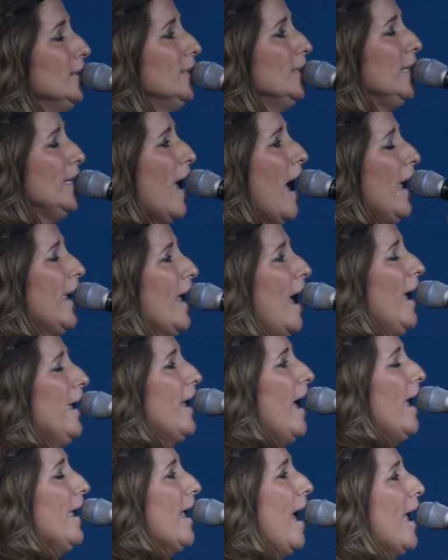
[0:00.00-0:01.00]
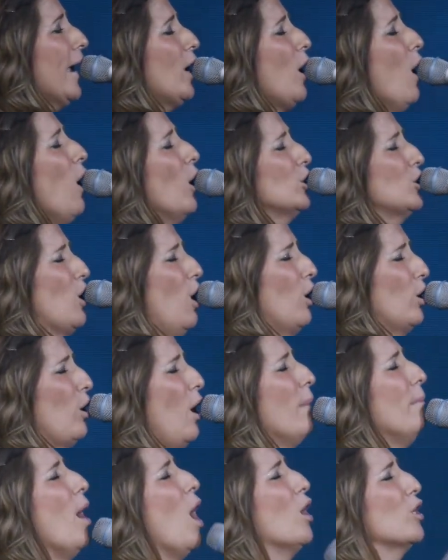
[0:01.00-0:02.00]
Yeah, yeah, yeah, yeah.
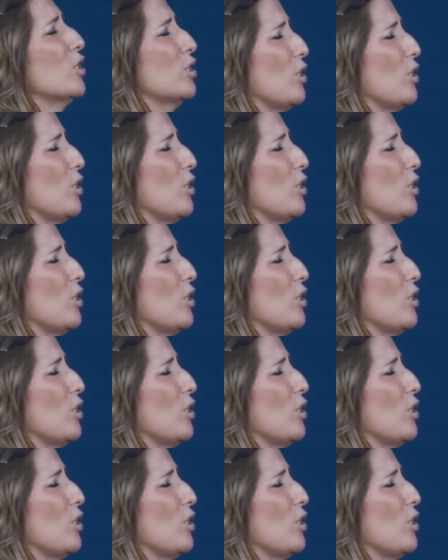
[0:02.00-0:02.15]
Kotorama.